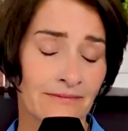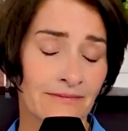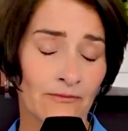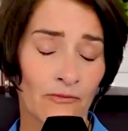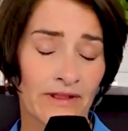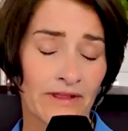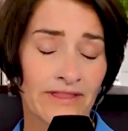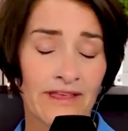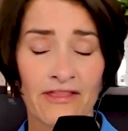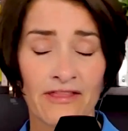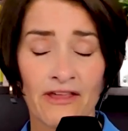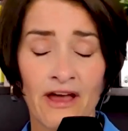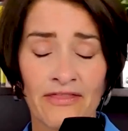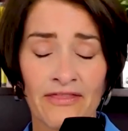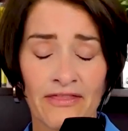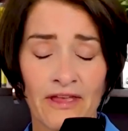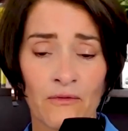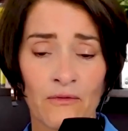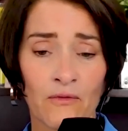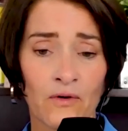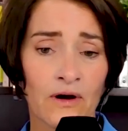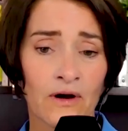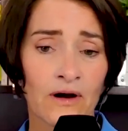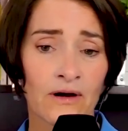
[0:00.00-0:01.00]
what they thought
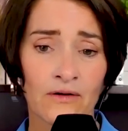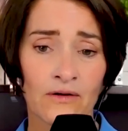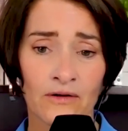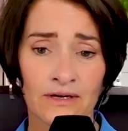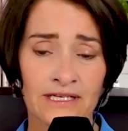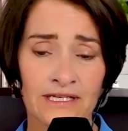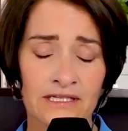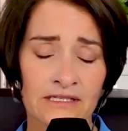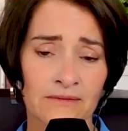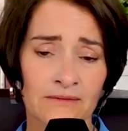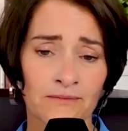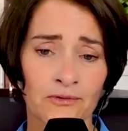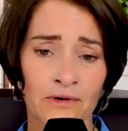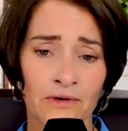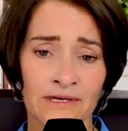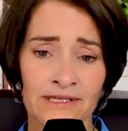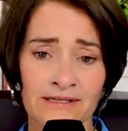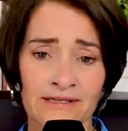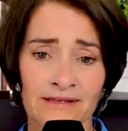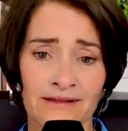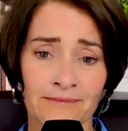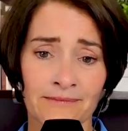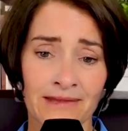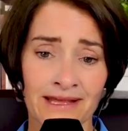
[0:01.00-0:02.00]
they were, or
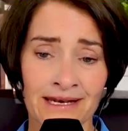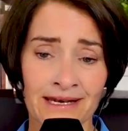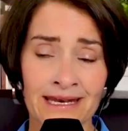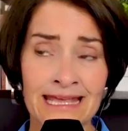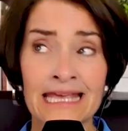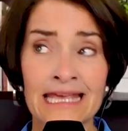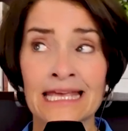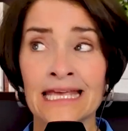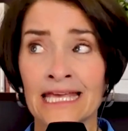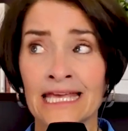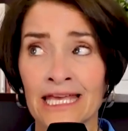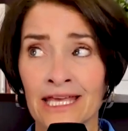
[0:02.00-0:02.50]
disappoints them, then